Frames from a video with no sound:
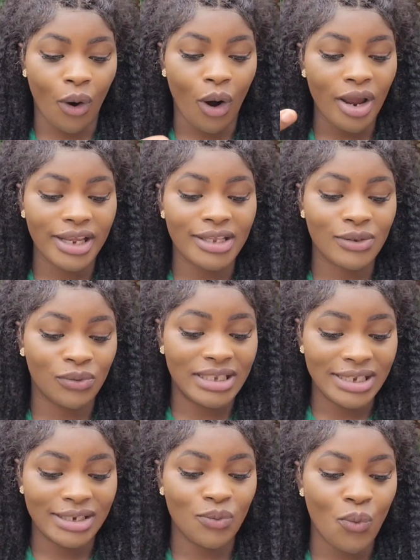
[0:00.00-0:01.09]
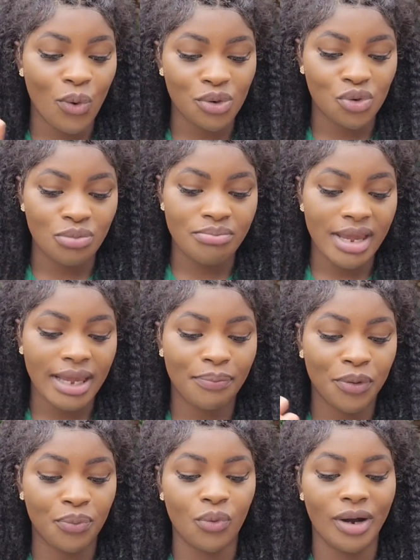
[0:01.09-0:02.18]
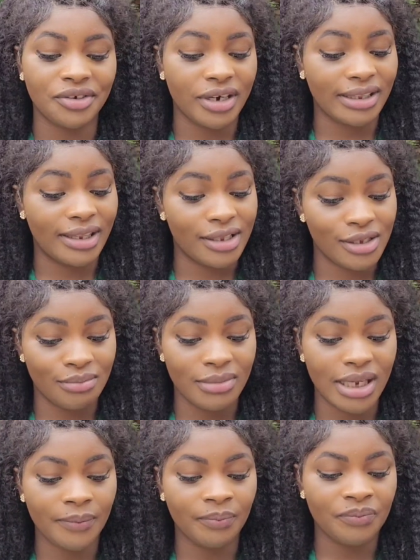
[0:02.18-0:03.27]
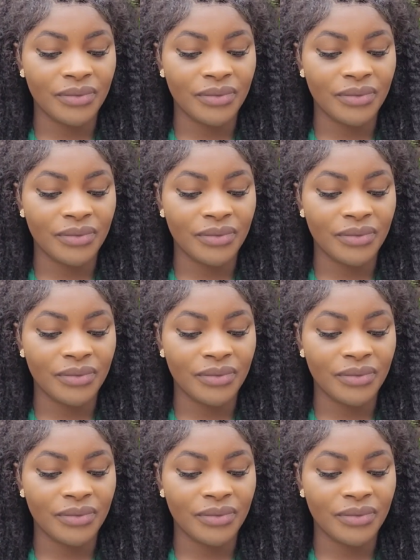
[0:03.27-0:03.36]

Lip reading: All it did was to make people attracted to me